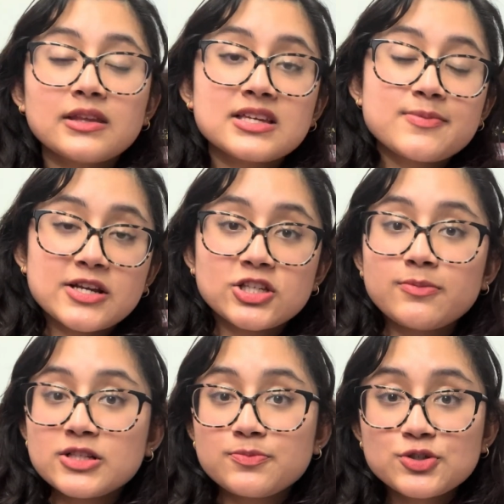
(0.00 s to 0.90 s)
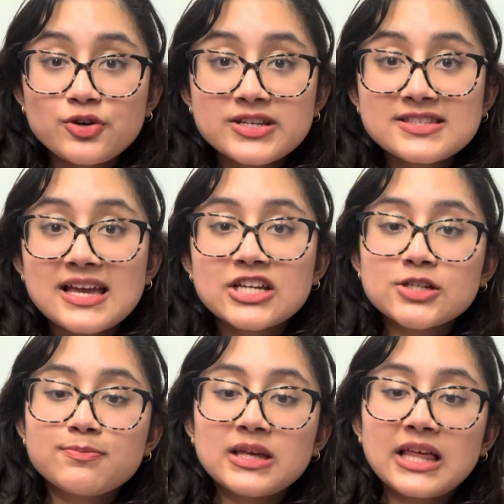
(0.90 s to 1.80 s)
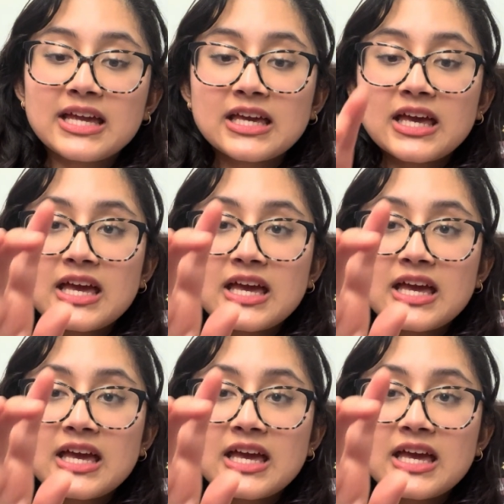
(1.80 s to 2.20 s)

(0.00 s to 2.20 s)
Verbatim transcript: especially the multiple choice section, be like,